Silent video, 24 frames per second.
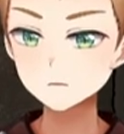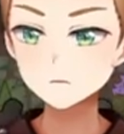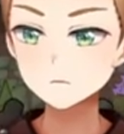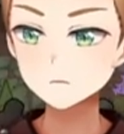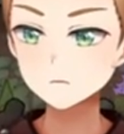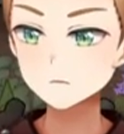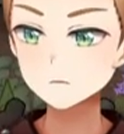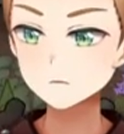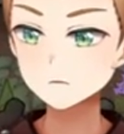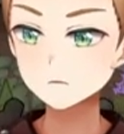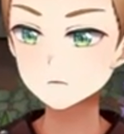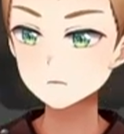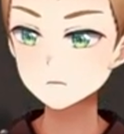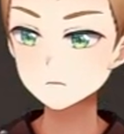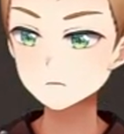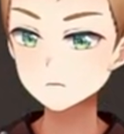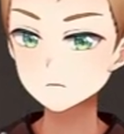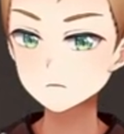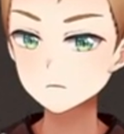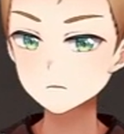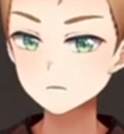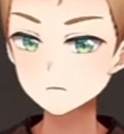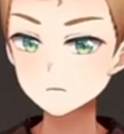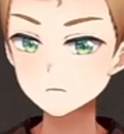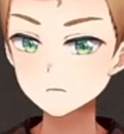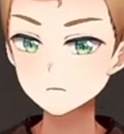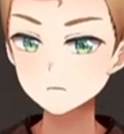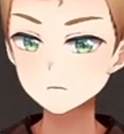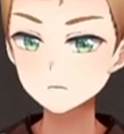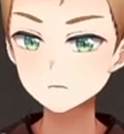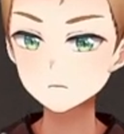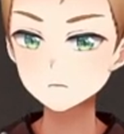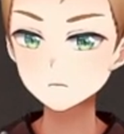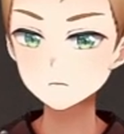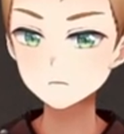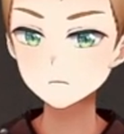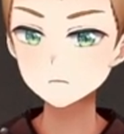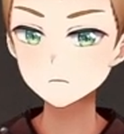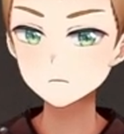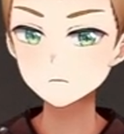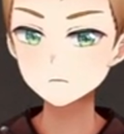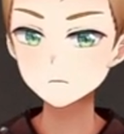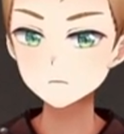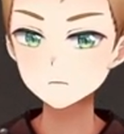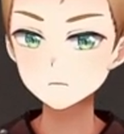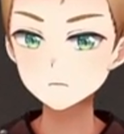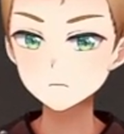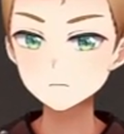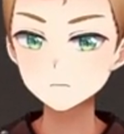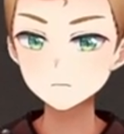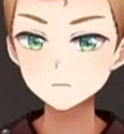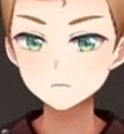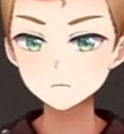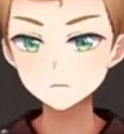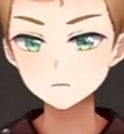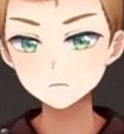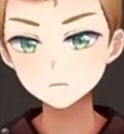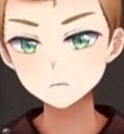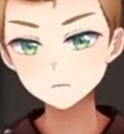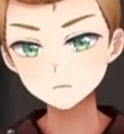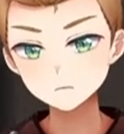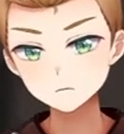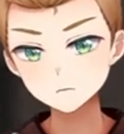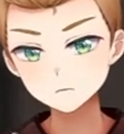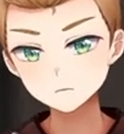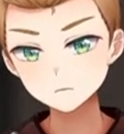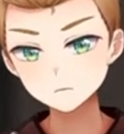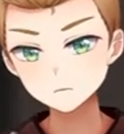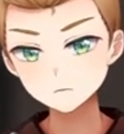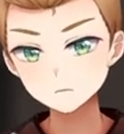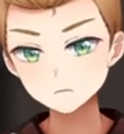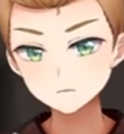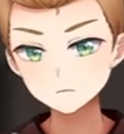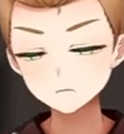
(no one is talking)